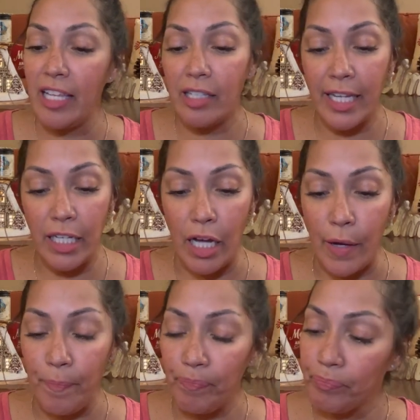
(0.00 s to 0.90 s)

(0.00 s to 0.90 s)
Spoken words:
It's like a